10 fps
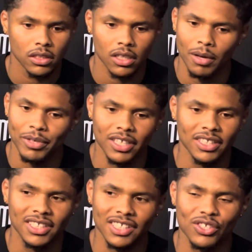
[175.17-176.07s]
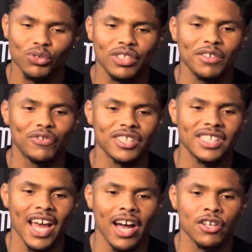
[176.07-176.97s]
I mean, it's just two different
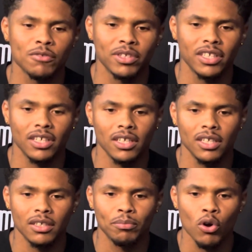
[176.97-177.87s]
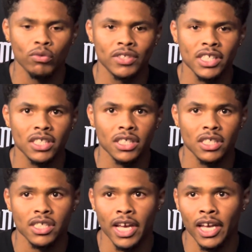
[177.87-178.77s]
styles, but both teaching
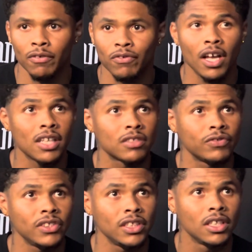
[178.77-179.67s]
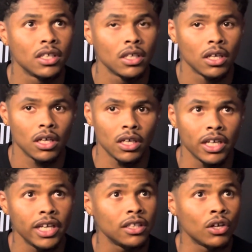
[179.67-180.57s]
the same philosophy.
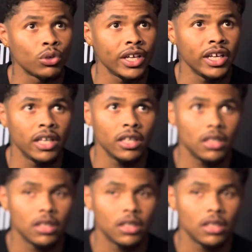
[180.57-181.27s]
Hit don't get hit.